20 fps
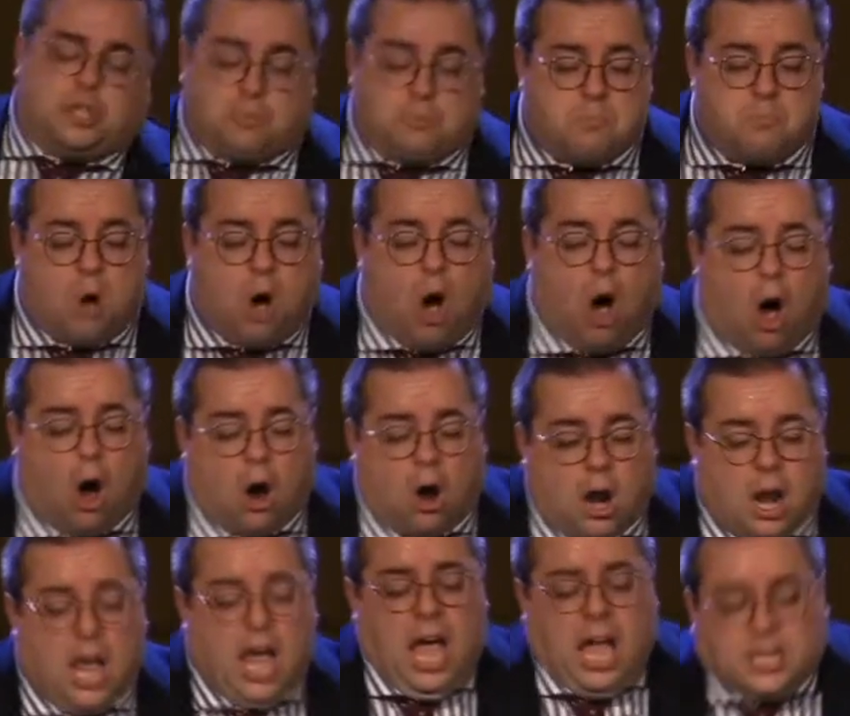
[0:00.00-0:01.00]

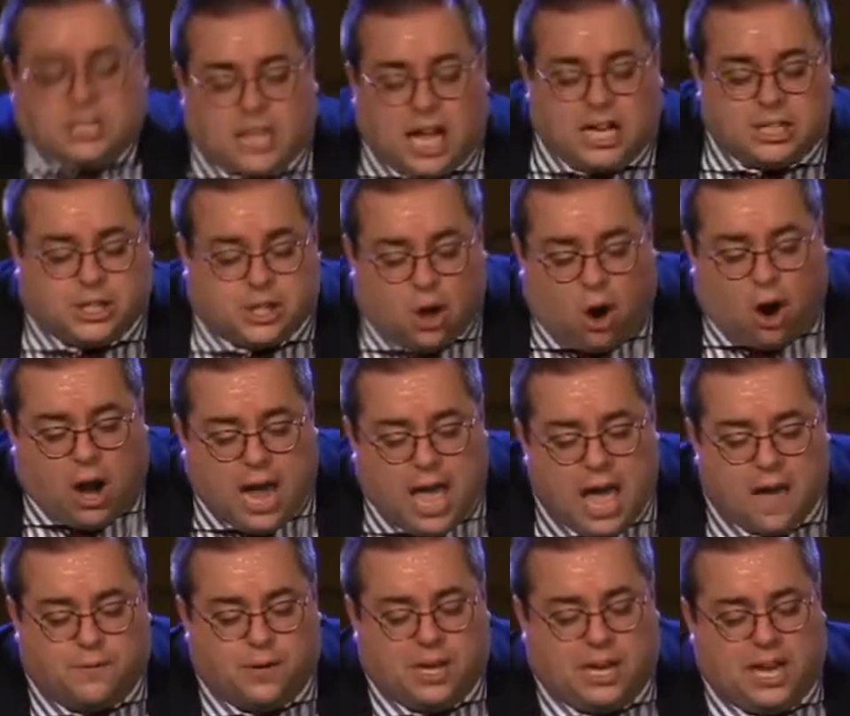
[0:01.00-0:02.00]
more does your
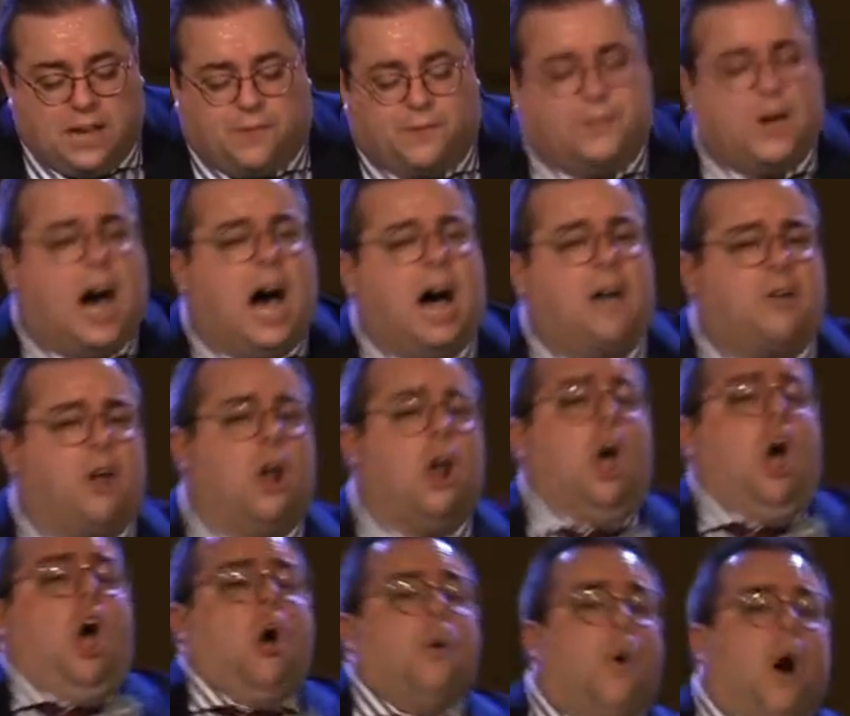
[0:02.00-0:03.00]
heavenly Father
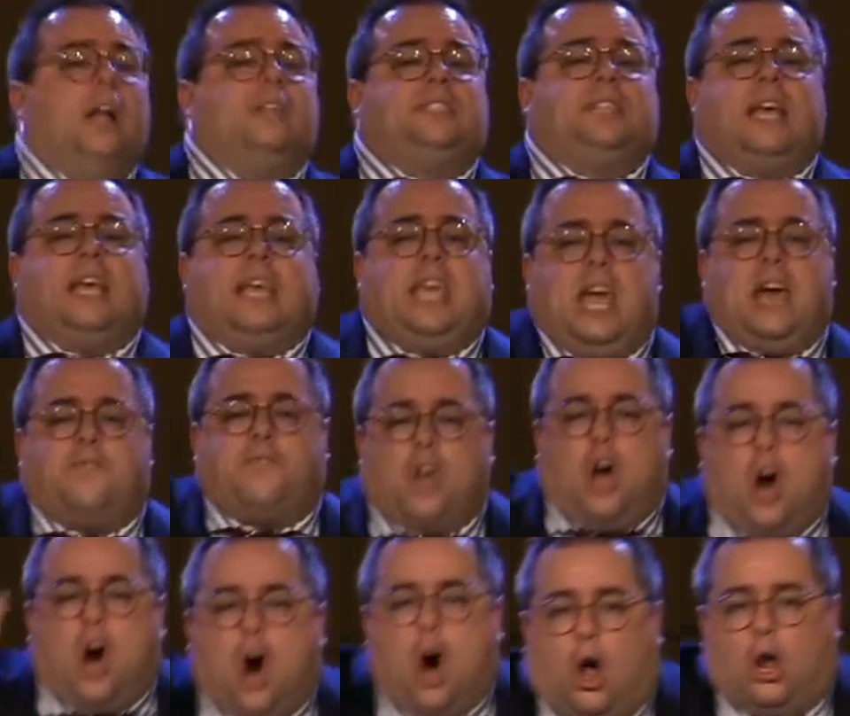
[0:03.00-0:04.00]
want to give
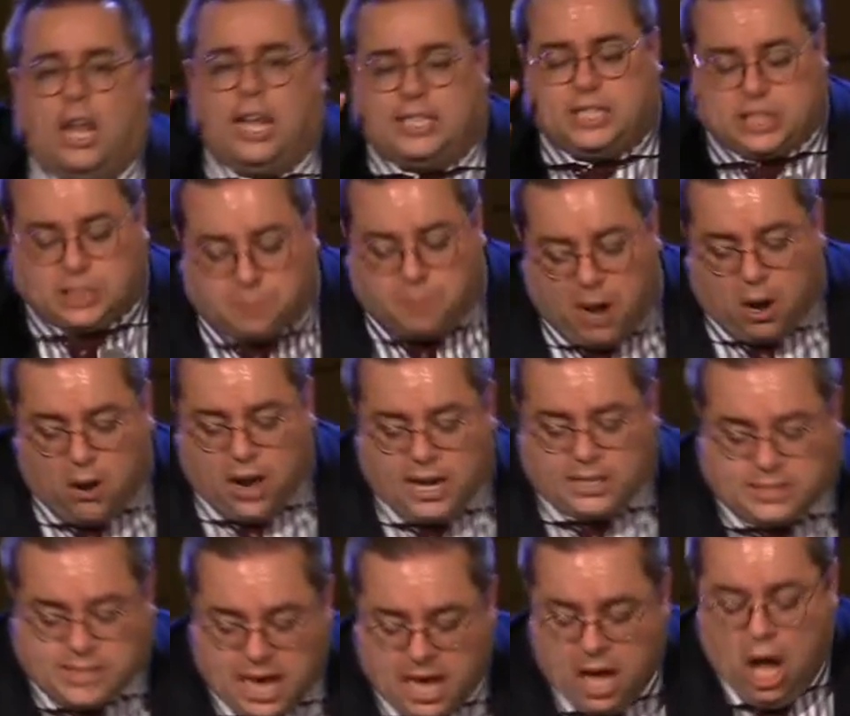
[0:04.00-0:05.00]
the Holy Spirit
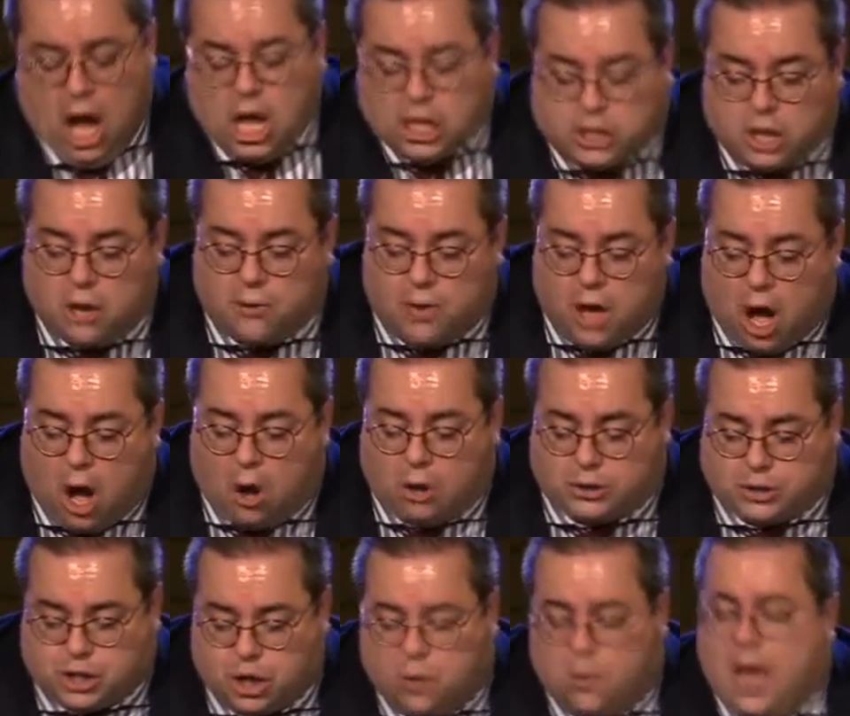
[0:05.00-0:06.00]
to
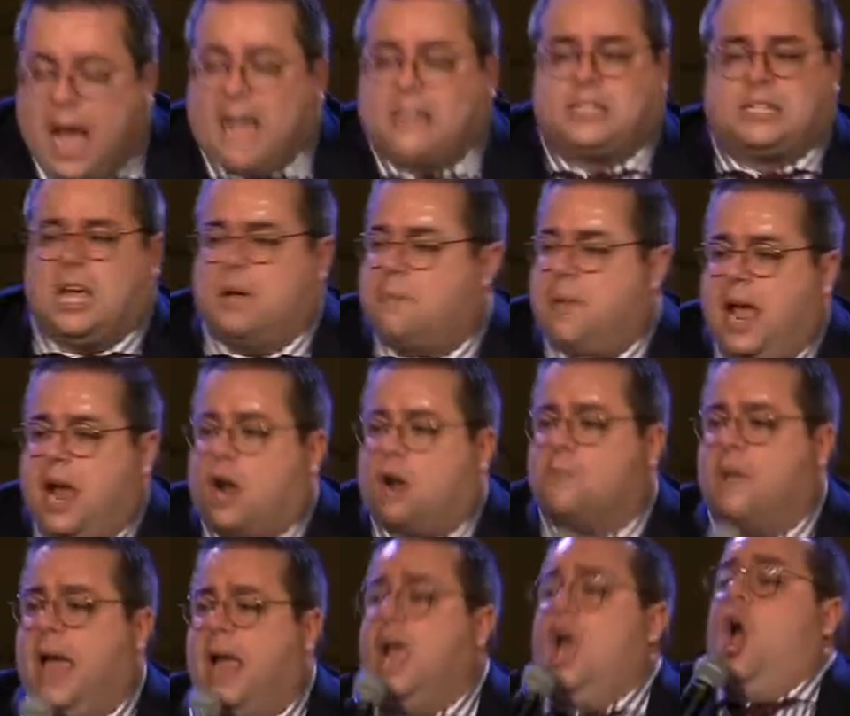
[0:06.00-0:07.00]
those who ask Him? Hear
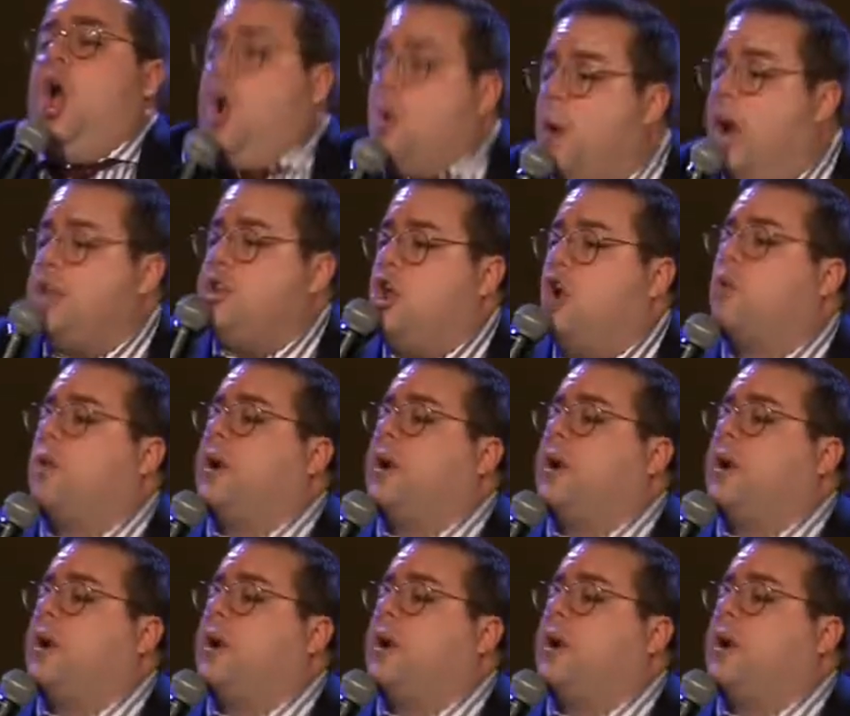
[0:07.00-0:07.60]
me. When you